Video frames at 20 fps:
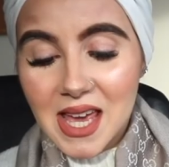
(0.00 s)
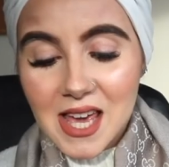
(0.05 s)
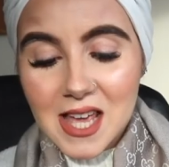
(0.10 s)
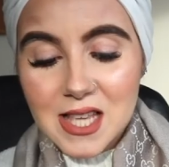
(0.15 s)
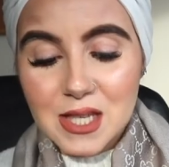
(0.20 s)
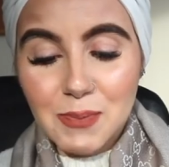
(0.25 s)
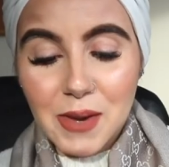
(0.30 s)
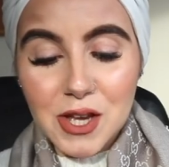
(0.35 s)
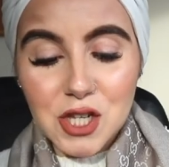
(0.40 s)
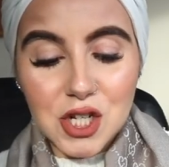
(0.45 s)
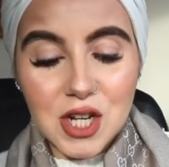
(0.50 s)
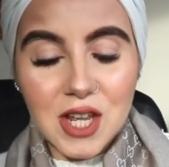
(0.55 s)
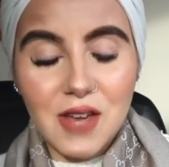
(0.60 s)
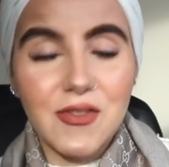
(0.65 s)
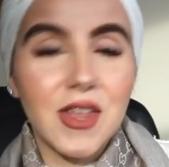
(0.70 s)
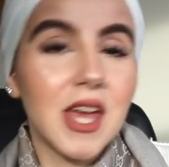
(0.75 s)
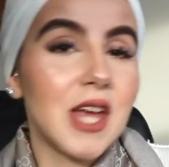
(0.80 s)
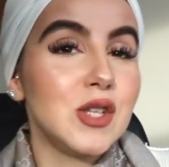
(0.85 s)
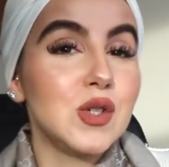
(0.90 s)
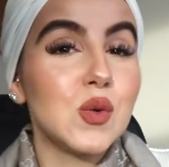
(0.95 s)
especially
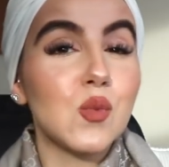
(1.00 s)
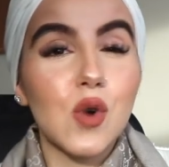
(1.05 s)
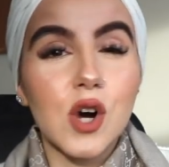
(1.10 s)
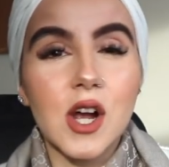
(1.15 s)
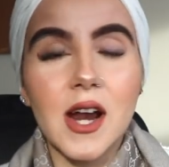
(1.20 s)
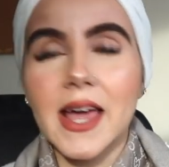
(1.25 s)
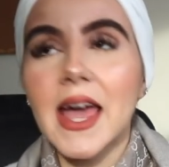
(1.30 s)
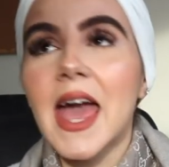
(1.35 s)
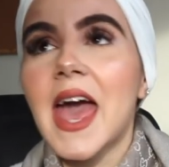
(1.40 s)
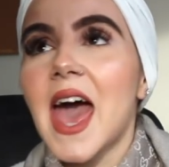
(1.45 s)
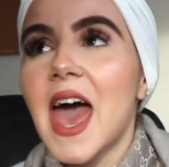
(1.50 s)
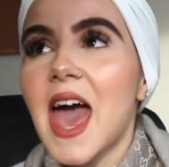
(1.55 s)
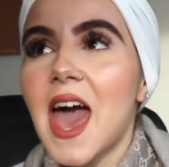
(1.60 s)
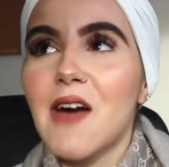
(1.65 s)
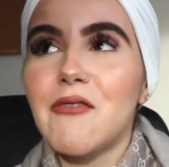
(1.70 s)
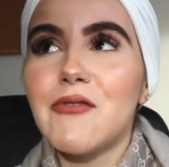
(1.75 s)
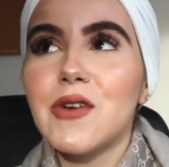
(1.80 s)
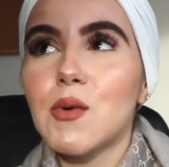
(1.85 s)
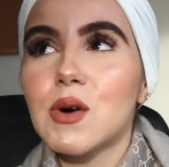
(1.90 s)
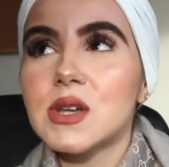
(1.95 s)
if they're into what, like,
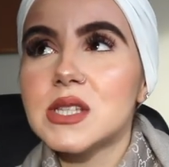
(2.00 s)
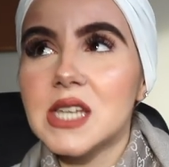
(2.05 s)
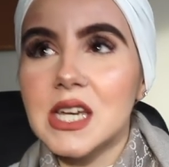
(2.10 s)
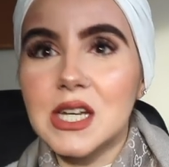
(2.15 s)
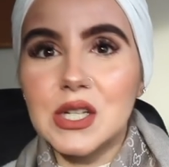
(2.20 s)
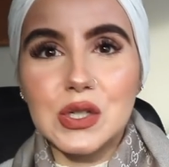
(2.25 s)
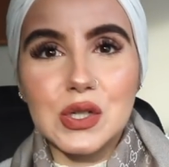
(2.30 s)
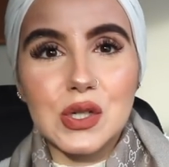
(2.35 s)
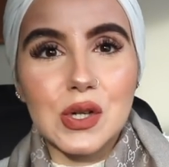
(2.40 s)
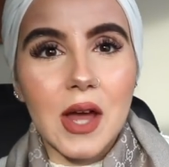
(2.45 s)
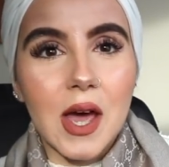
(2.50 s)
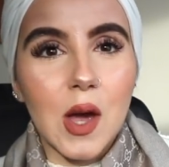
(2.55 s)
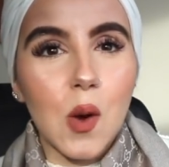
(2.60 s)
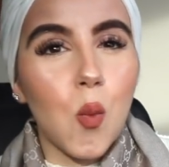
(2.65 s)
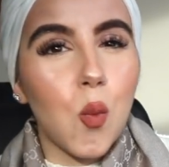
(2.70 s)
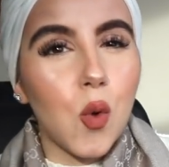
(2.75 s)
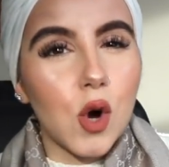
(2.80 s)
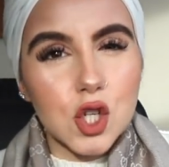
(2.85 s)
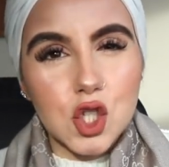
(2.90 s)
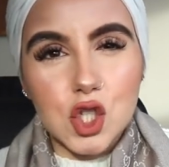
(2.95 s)
everyone's into
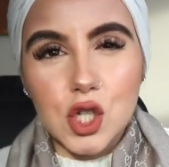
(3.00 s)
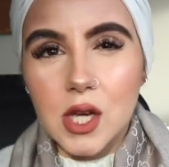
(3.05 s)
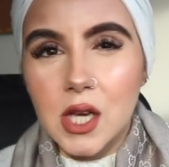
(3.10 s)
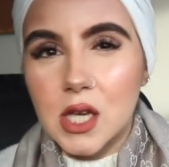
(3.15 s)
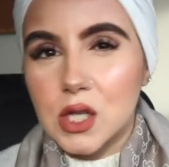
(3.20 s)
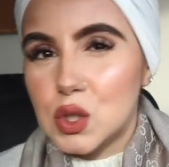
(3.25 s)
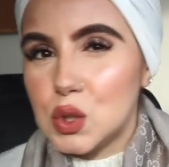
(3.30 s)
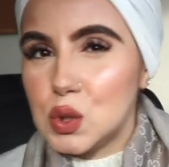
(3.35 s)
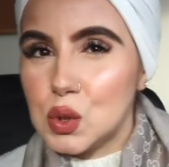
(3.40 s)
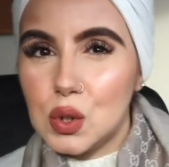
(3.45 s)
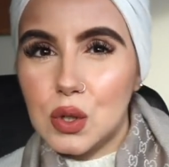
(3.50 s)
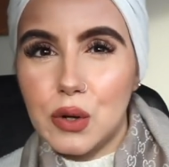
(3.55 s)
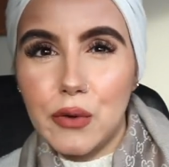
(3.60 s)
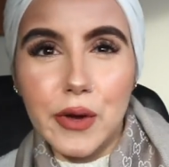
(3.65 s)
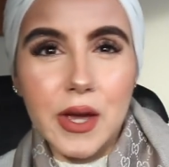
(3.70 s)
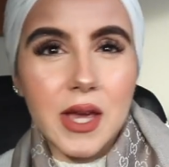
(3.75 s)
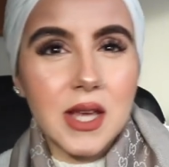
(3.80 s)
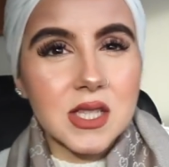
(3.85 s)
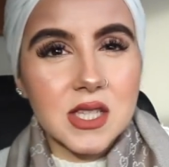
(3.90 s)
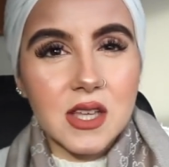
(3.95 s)
like watches,
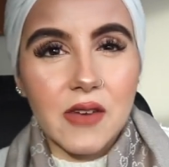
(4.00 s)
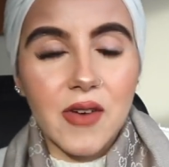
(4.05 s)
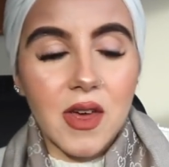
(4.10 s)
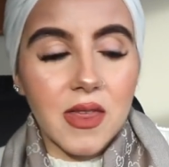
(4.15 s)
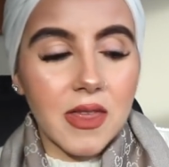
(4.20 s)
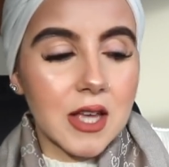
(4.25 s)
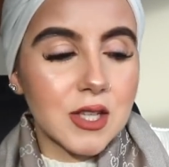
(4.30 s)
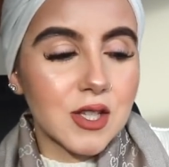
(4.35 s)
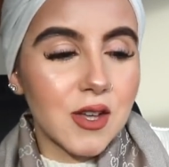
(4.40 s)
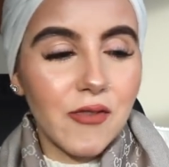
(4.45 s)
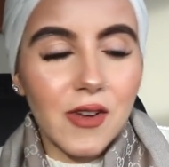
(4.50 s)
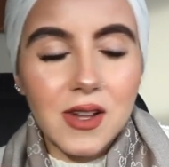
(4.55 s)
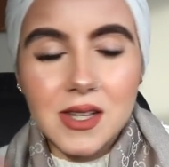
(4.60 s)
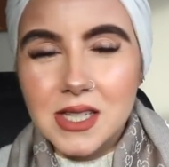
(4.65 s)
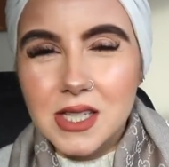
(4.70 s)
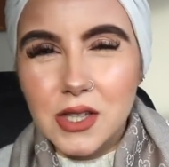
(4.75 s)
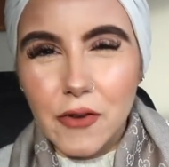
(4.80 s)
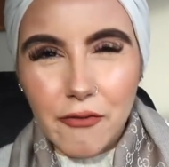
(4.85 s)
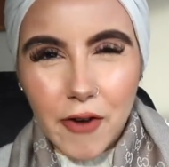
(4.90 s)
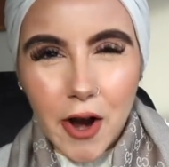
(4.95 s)
jewelry and stuff like that. So I feel
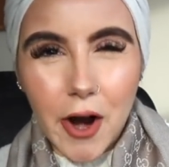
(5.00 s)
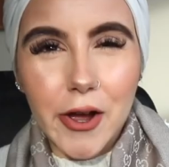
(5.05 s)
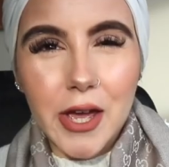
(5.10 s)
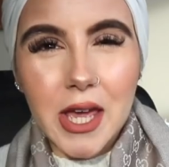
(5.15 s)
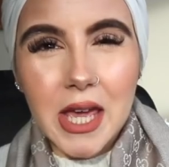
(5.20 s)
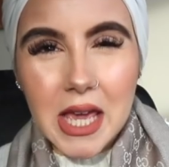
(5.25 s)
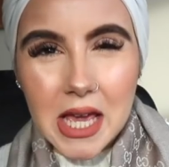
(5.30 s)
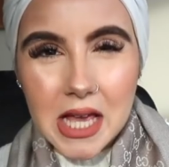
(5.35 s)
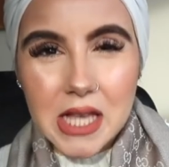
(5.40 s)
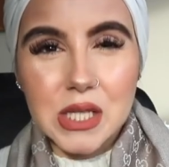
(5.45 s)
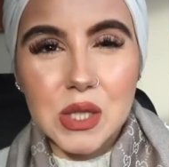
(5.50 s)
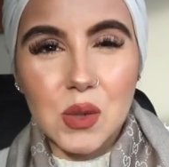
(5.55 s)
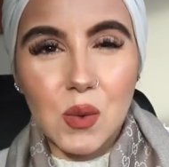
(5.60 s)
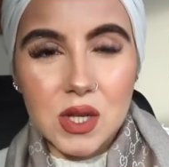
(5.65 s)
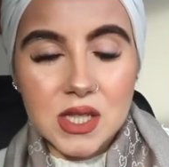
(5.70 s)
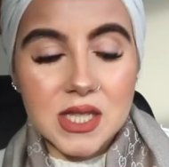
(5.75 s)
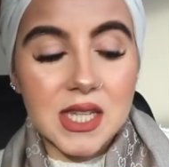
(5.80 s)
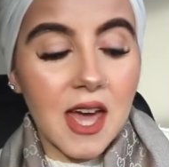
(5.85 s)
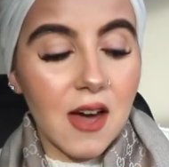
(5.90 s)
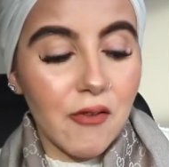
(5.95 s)
like it's a very easy
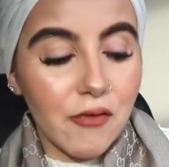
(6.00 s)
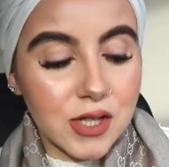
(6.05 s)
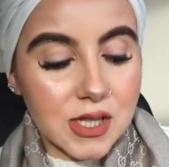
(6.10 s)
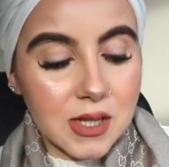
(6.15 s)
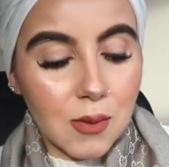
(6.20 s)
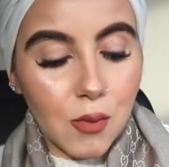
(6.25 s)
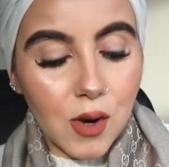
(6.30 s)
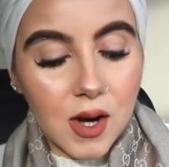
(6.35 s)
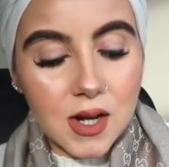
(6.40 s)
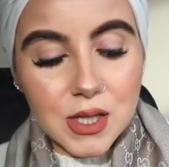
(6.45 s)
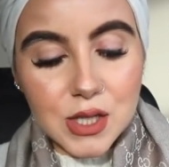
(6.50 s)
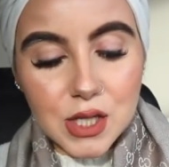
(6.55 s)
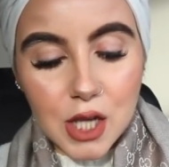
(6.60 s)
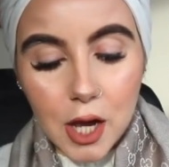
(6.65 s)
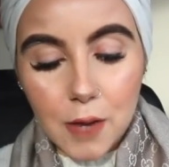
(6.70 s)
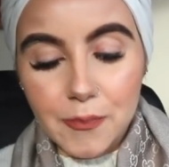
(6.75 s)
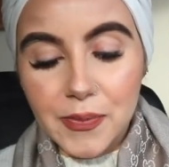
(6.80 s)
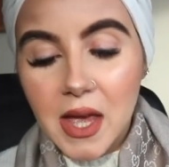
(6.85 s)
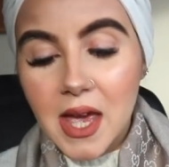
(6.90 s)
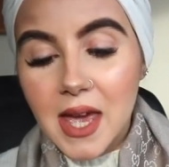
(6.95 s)
one to get for someone. So
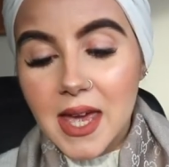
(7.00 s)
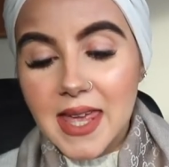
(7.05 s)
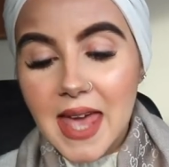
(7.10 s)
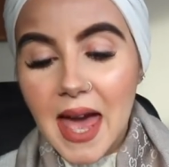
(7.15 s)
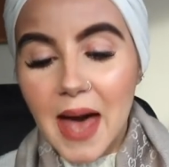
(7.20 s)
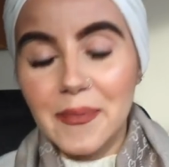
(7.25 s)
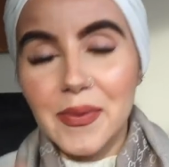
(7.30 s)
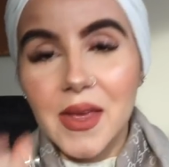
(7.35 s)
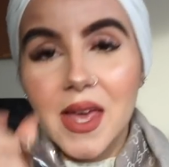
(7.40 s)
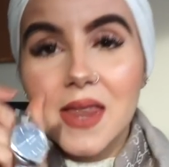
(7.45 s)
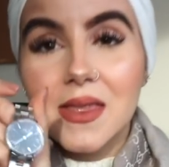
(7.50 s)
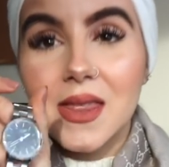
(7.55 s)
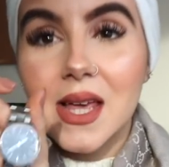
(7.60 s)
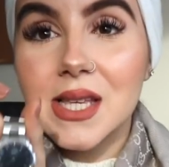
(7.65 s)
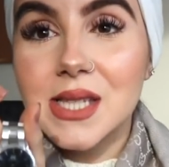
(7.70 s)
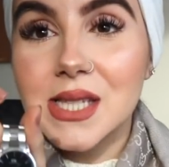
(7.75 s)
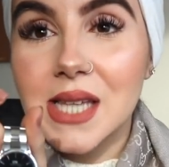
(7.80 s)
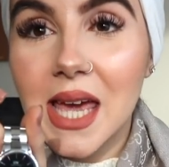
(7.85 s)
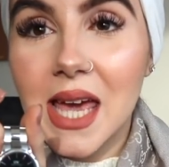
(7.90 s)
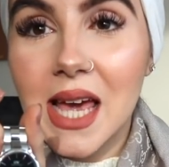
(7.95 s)
yeah,
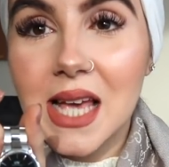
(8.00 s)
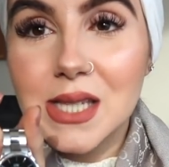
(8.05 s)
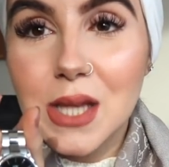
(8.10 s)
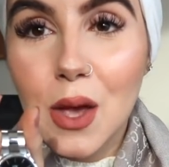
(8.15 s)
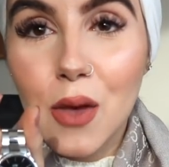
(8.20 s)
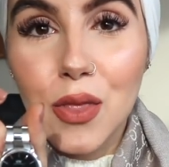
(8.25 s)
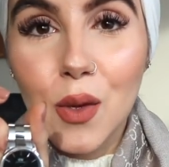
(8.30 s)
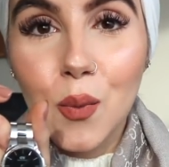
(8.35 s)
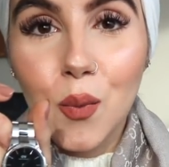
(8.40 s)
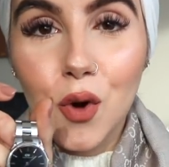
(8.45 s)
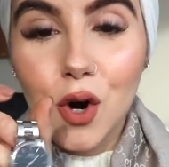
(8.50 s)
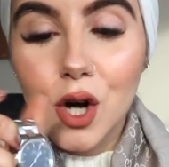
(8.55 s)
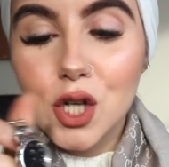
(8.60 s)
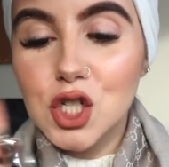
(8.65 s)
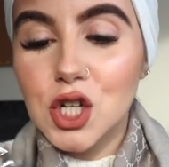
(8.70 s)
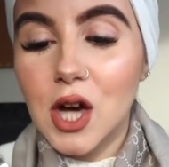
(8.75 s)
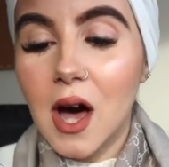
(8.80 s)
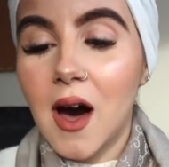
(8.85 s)
this is the watch.